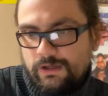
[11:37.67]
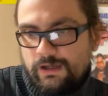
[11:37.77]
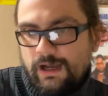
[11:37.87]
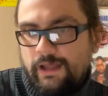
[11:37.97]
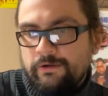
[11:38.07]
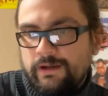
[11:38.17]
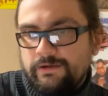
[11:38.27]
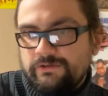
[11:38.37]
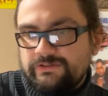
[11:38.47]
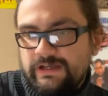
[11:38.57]
I don't
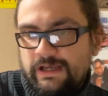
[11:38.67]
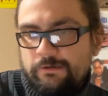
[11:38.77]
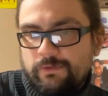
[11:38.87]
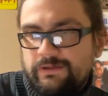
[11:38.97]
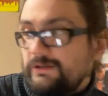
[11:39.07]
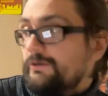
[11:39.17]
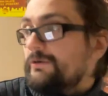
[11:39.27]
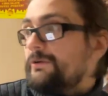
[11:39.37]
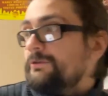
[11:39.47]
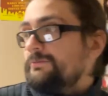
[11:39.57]
understand why the
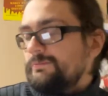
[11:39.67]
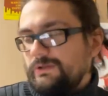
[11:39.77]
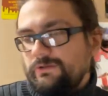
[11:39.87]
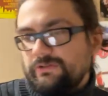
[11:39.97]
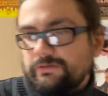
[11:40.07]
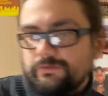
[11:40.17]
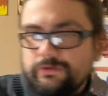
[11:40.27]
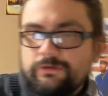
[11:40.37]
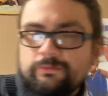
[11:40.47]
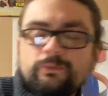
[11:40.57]
old music
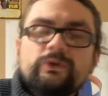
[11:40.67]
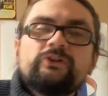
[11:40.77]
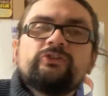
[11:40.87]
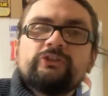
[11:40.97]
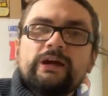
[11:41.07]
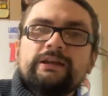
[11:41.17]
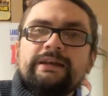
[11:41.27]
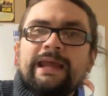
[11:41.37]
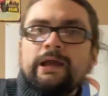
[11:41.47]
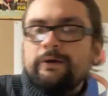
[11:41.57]
room was shut
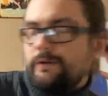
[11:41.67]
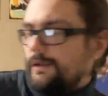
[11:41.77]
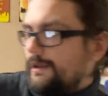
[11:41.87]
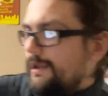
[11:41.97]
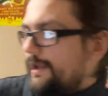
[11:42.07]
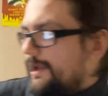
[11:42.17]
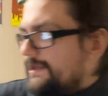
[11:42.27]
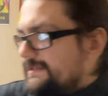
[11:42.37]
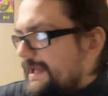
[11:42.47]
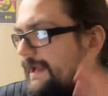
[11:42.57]
down.
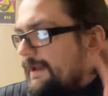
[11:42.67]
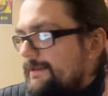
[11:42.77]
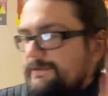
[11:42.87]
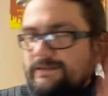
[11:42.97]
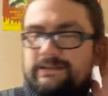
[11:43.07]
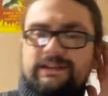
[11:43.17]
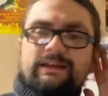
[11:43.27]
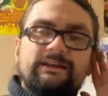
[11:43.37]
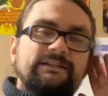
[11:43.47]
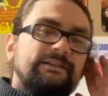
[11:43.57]
Yeah,
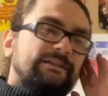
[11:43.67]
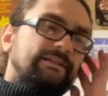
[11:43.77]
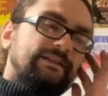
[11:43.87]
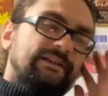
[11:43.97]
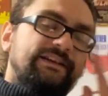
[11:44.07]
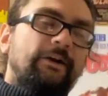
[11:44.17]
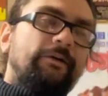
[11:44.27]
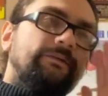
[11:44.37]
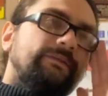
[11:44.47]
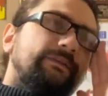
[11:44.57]
they
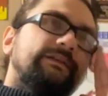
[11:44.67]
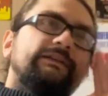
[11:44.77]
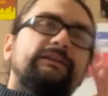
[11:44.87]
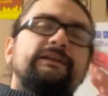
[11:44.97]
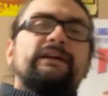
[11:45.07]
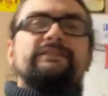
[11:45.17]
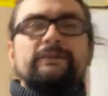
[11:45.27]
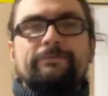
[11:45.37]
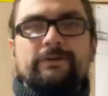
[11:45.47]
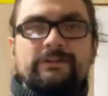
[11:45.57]
go, because
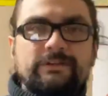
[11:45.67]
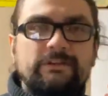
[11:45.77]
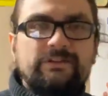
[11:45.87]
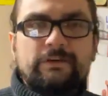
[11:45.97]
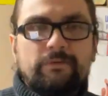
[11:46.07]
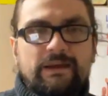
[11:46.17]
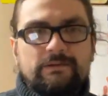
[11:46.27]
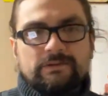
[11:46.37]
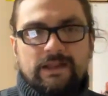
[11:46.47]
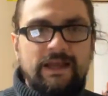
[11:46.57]
at first they're just in a
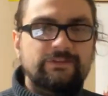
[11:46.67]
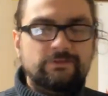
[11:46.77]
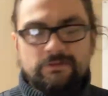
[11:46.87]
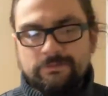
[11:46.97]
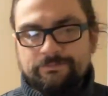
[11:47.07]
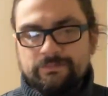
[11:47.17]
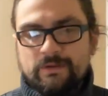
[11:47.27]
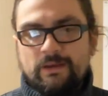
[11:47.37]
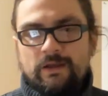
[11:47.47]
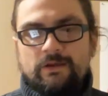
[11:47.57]
regular classroom
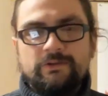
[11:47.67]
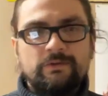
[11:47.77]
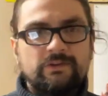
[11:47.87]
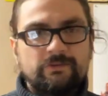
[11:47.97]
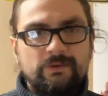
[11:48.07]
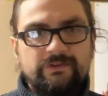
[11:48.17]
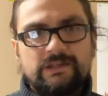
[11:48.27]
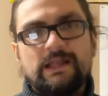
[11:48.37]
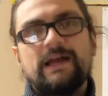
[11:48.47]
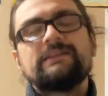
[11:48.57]
doing this music
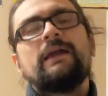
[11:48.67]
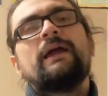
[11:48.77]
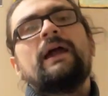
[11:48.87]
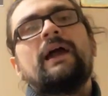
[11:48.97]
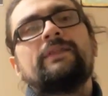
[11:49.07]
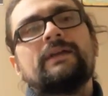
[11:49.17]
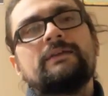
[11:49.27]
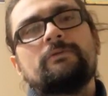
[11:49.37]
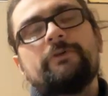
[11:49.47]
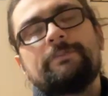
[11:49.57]
class, and
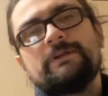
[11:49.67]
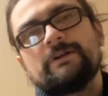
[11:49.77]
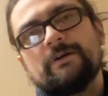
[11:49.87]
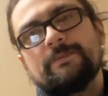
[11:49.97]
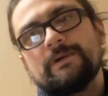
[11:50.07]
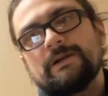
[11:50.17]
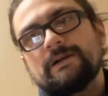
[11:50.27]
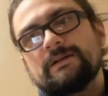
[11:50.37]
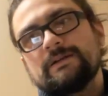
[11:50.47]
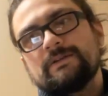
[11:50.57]
then Whoopi
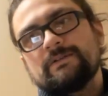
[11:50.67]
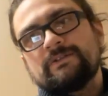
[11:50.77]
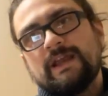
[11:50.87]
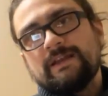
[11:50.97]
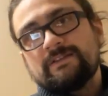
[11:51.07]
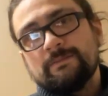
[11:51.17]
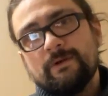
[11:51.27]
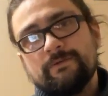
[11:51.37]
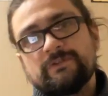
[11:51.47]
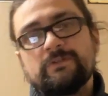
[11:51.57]
Goldberg takes them
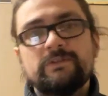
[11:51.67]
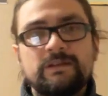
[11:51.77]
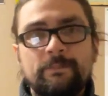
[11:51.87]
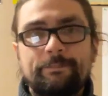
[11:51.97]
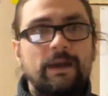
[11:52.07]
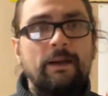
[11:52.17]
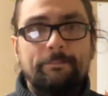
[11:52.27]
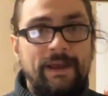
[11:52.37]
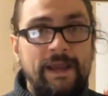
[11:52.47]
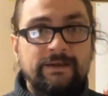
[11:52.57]
over to the
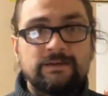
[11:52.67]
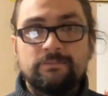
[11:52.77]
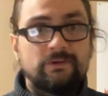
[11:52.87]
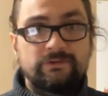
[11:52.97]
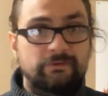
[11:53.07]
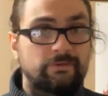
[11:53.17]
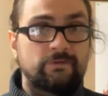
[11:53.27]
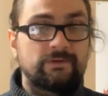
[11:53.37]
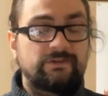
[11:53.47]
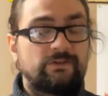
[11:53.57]
abandoned music
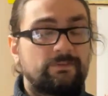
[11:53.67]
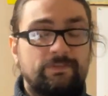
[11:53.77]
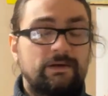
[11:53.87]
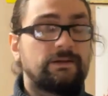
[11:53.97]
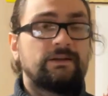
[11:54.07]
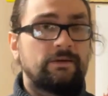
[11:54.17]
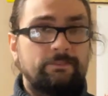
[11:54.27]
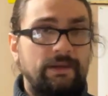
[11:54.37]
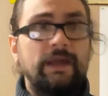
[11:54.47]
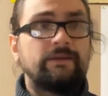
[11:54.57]
room, because there's apparently an
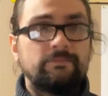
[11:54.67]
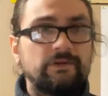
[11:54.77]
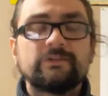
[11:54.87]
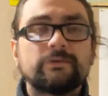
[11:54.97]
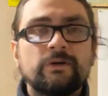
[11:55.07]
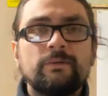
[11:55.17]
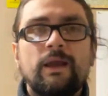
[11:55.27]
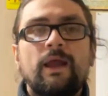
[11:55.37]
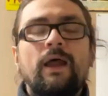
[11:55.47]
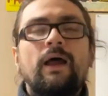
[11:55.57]
abandoned music room,
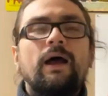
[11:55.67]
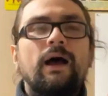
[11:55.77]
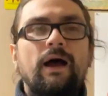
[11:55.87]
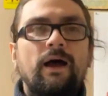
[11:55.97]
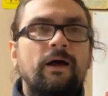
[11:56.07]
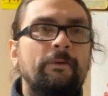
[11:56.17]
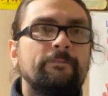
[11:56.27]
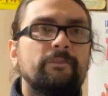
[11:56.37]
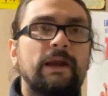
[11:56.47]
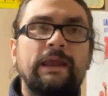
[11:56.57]

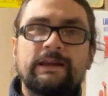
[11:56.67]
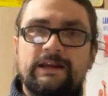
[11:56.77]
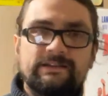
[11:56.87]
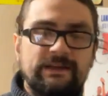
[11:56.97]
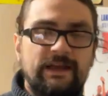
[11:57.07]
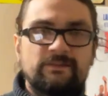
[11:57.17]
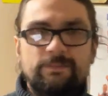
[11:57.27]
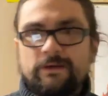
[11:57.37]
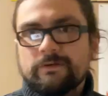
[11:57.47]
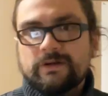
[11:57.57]
because it has
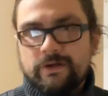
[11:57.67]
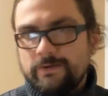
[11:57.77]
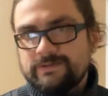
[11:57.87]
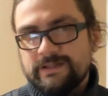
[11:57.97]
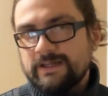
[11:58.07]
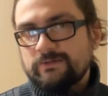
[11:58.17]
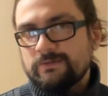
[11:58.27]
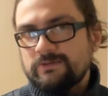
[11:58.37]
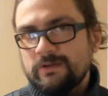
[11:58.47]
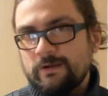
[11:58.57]
better acoustics,
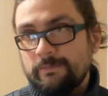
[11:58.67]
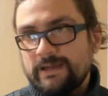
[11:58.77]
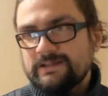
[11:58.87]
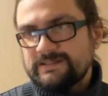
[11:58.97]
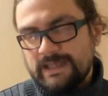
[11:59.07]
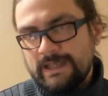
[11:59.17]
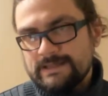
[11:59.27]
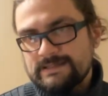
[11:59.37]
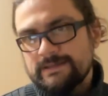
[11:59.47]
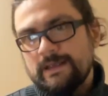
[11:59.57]
which, you know, makes
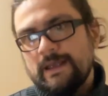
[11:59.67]
sense.